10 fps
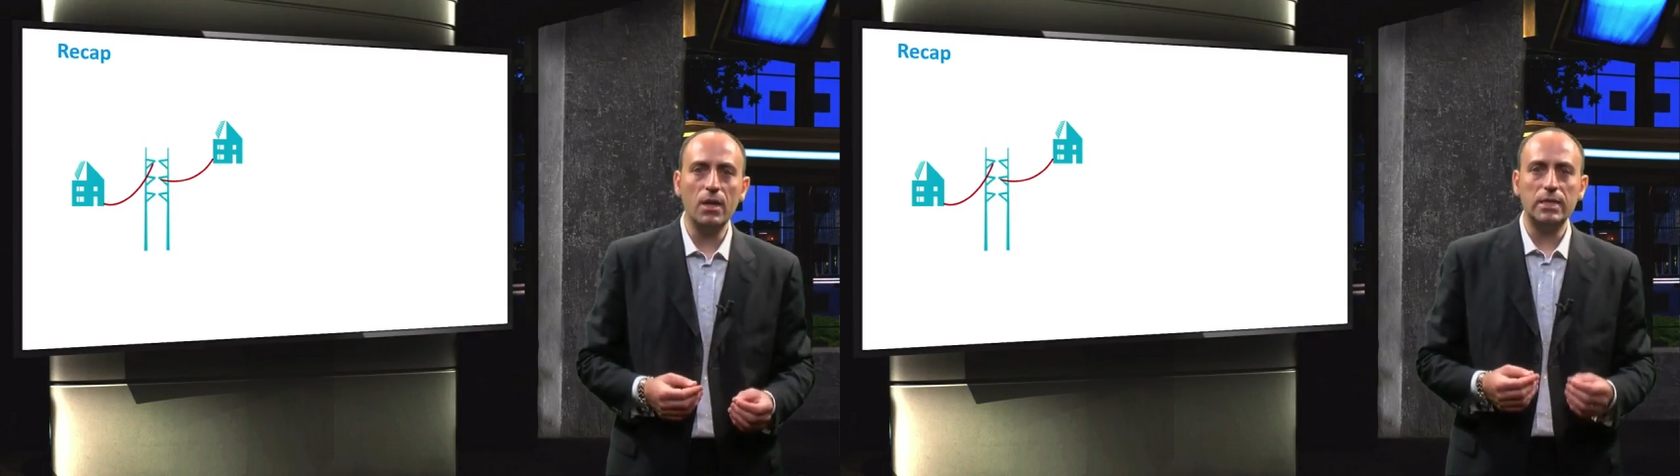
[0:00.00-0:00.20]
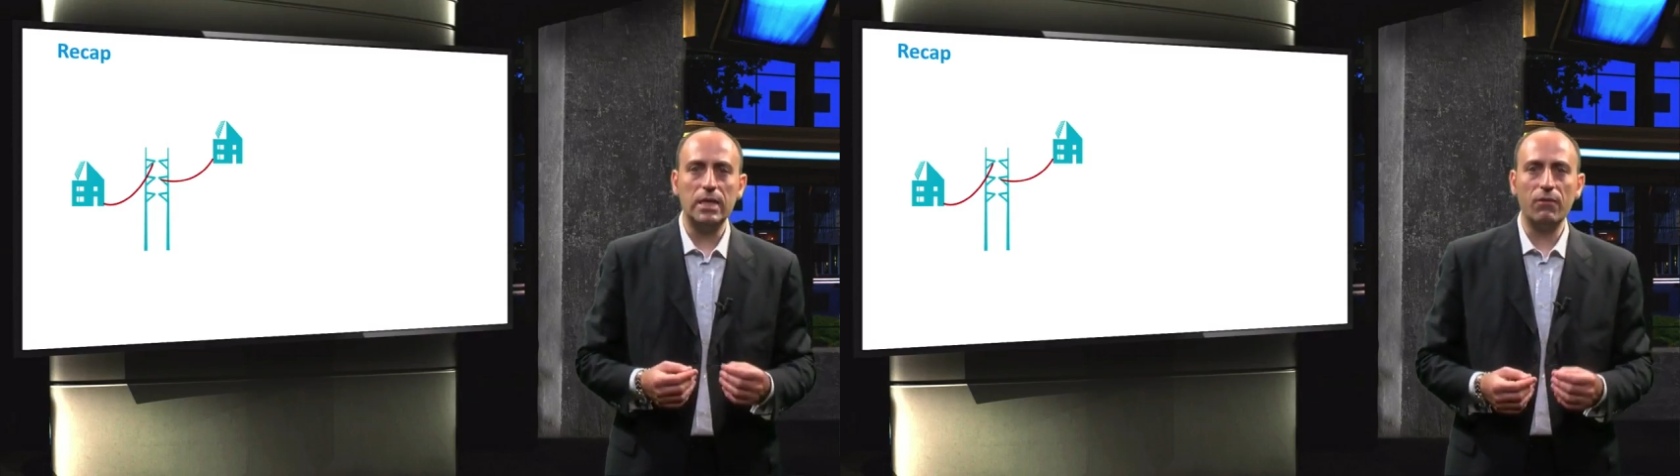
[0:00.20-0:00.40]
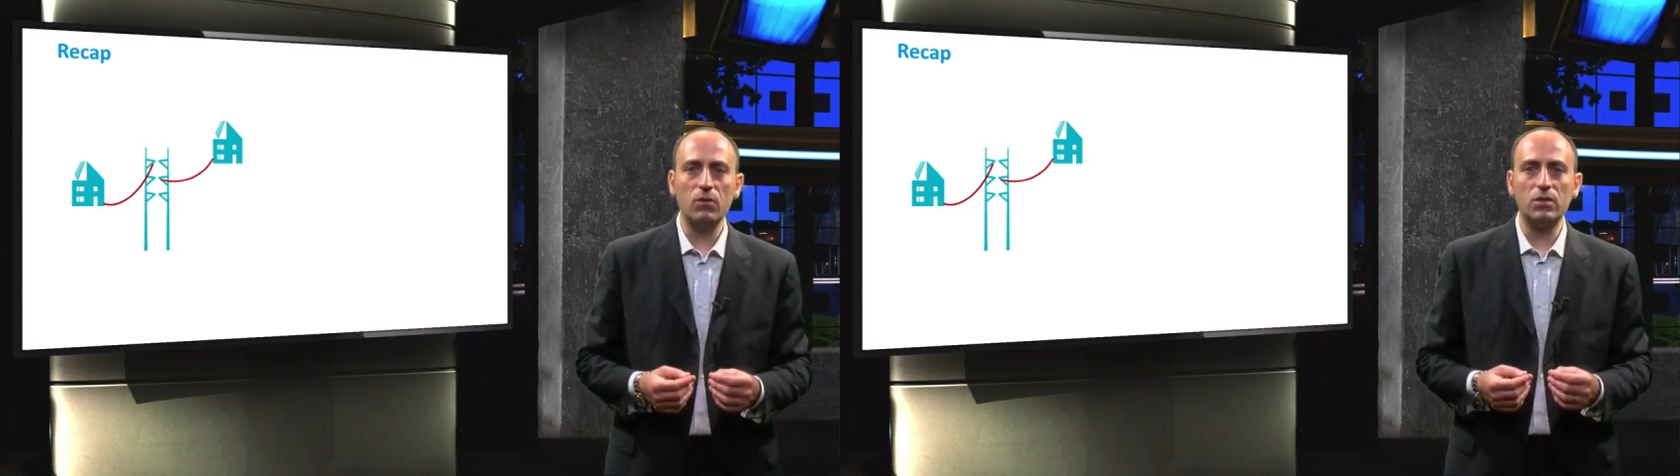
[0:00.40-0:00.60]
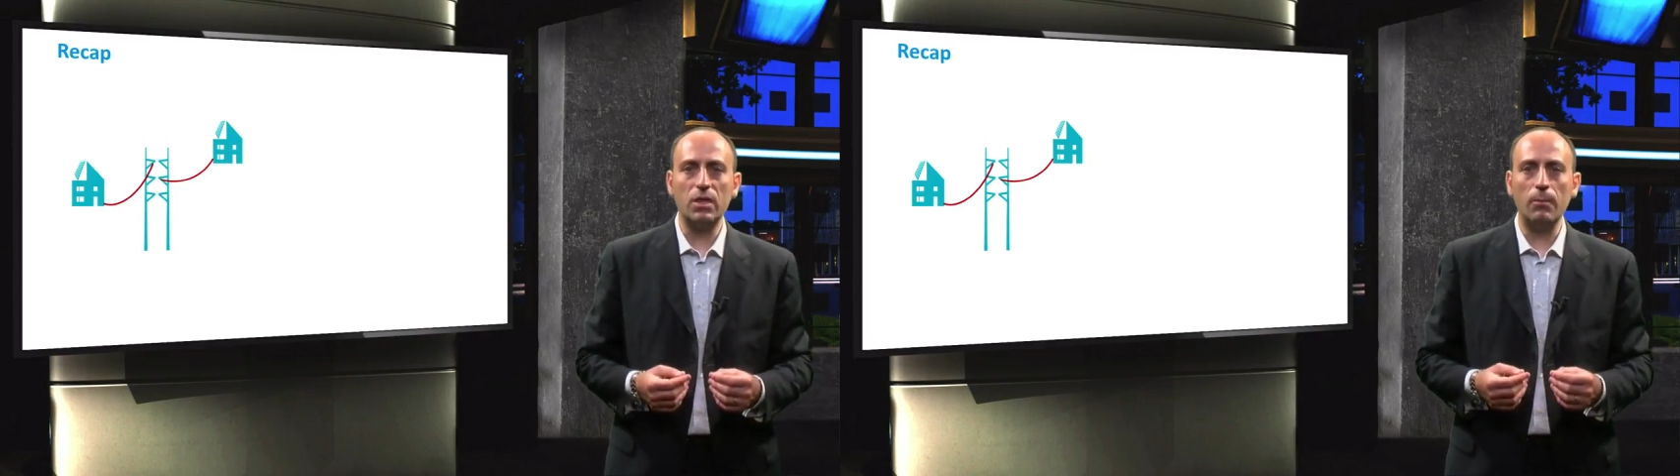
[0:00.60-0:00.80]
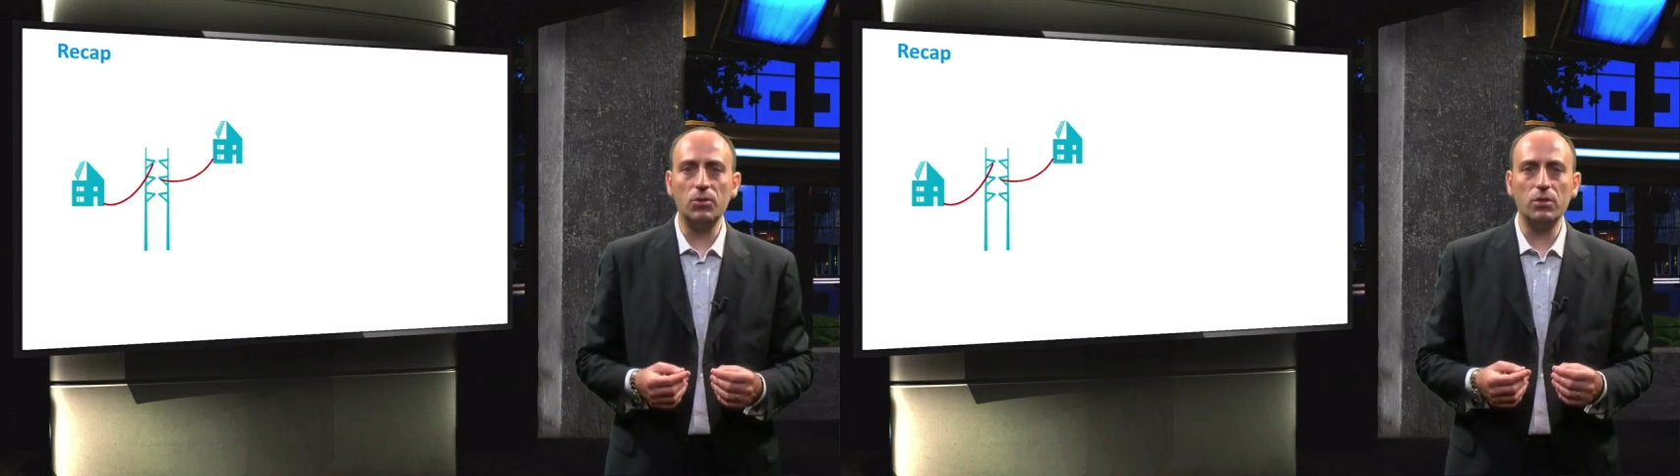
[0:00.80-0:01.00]

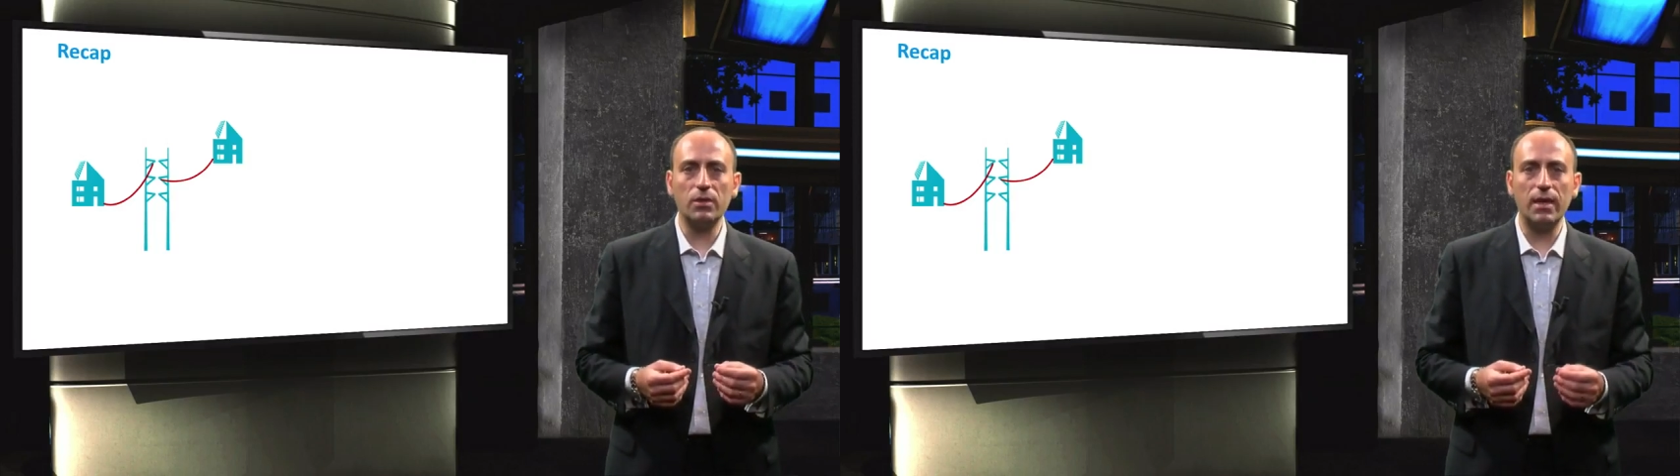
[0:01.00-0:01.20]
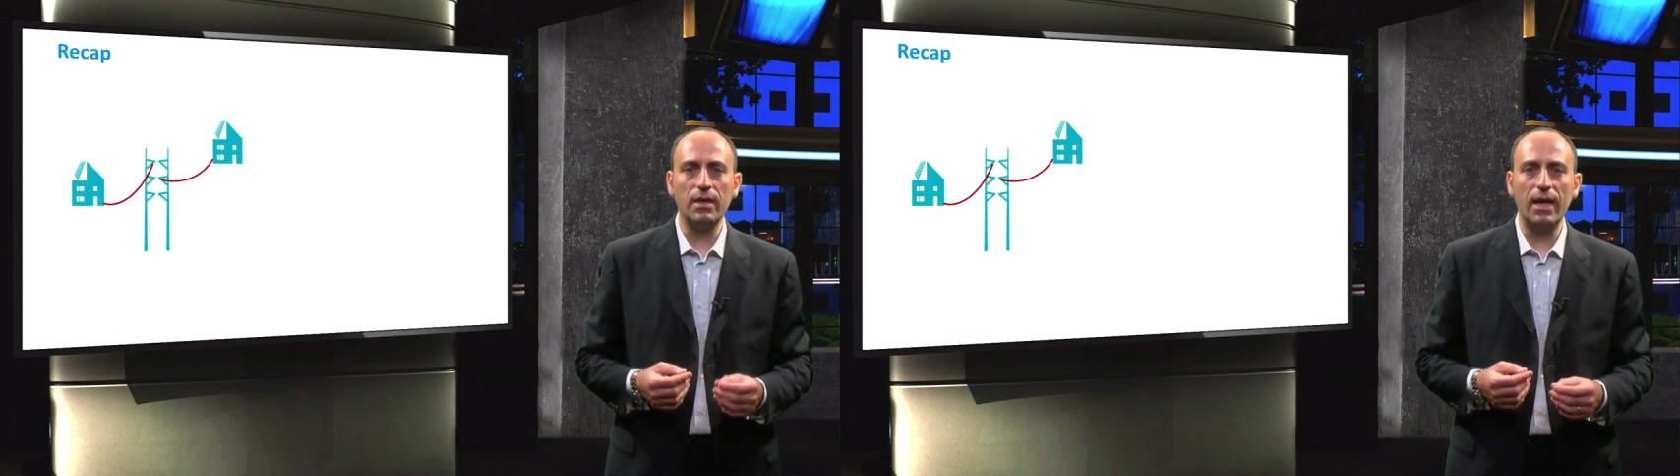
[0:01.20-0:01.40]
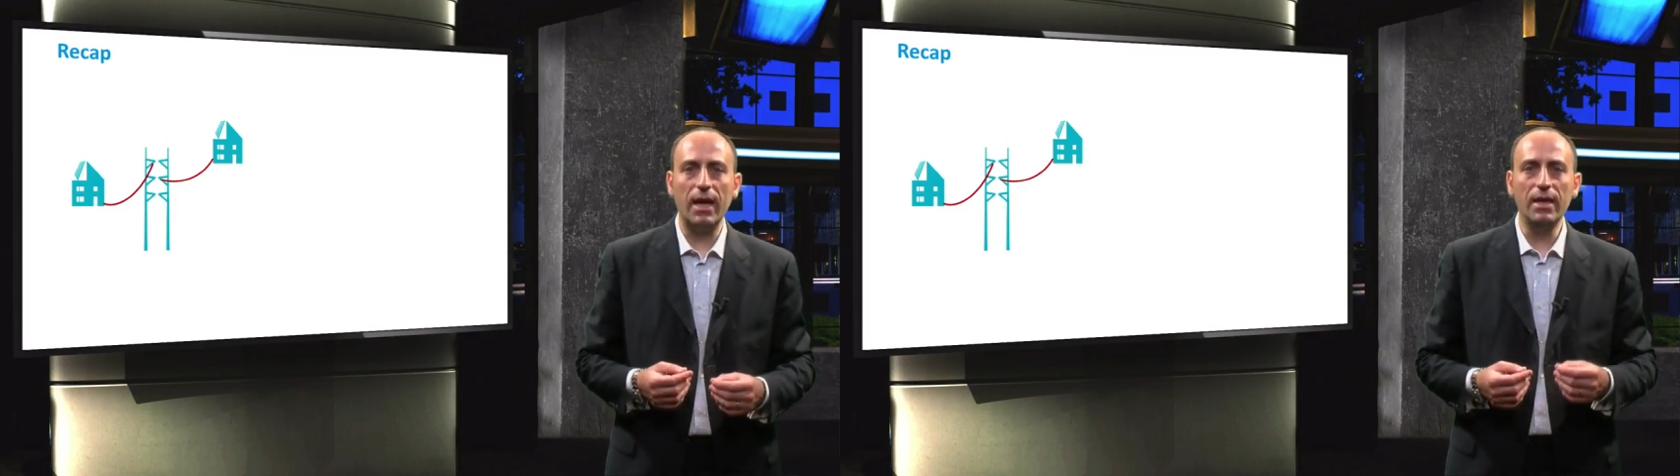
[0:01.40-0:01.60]
self-consumption can